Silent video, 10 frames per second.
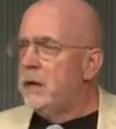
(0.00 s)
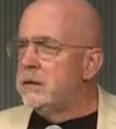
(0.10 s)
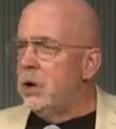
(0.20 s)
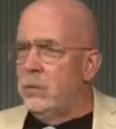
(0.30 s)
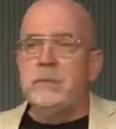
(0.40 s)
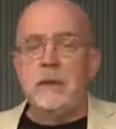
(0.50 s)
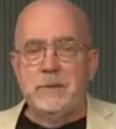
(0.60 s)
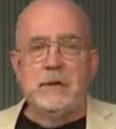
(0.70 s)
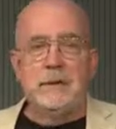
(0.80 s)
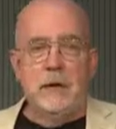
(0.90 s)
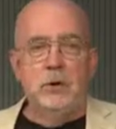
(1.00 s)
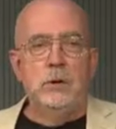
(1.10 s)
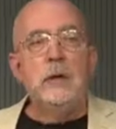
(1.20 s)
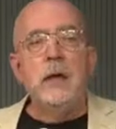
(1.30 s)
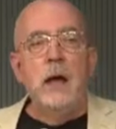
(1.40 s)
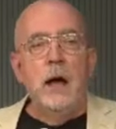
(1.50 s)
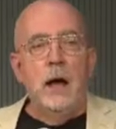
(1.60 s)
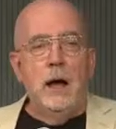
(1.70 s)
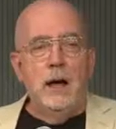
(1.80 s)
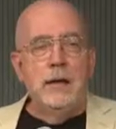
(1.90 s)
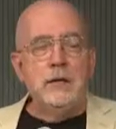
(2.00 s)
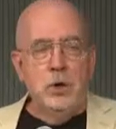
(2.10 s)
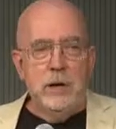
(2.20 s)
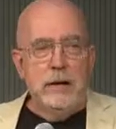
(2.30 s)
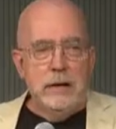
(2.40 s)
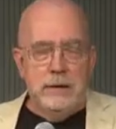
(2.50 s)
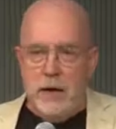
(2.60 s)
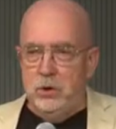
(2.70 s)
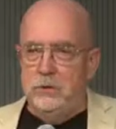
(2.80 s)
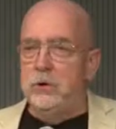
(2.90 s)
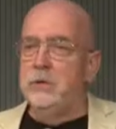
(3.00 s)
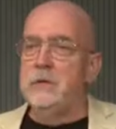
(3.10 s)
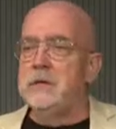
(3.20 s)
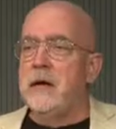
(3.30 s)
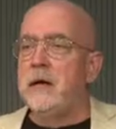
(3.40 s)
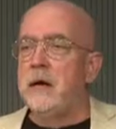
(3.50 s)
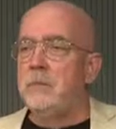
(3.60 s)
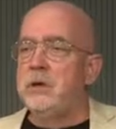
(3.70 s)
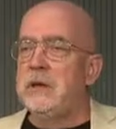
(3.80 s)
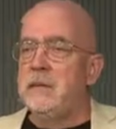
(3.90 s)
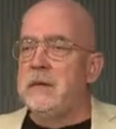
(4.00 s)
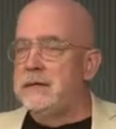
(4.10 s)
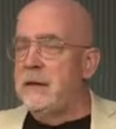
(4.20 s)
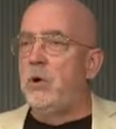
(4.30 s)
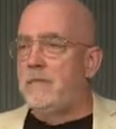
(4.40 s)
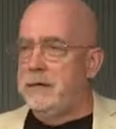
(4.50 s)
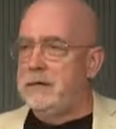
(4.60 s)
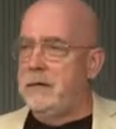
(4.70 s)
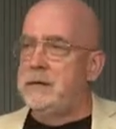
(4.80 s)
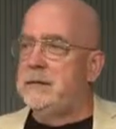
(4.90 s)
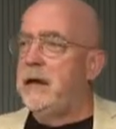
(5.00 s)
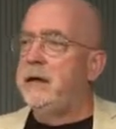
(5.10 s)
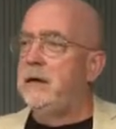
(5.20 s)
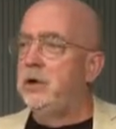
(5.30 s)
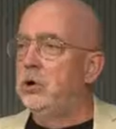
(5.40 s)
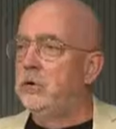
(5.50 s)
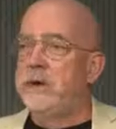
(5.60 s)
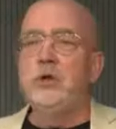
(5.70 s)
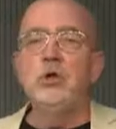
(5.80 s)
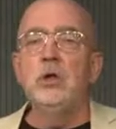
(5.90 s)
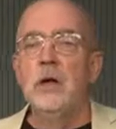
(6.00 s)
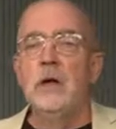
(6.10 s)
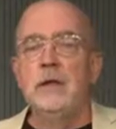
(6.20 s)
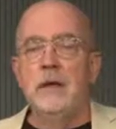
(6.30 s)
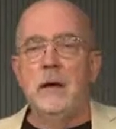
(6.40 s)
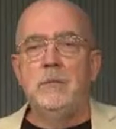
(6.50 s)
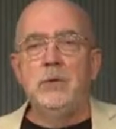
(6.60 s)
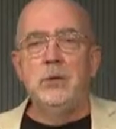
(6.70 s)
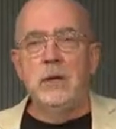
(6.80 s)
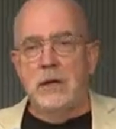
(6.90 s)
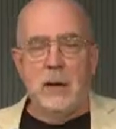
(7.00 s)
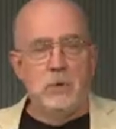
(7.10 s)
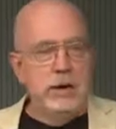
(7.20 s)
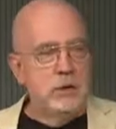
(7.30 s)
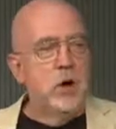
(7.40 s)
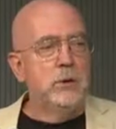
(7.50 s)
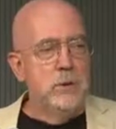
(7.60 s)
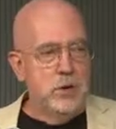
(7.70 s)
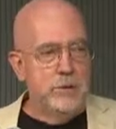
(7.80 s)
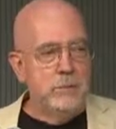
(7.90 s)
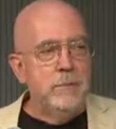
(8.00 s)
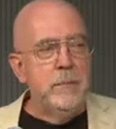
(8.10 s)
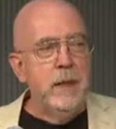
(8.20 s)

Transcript: So some things that I learned. It's a good idea to take your students and put them in the same offices and encourage them to collaborate and talk to each other.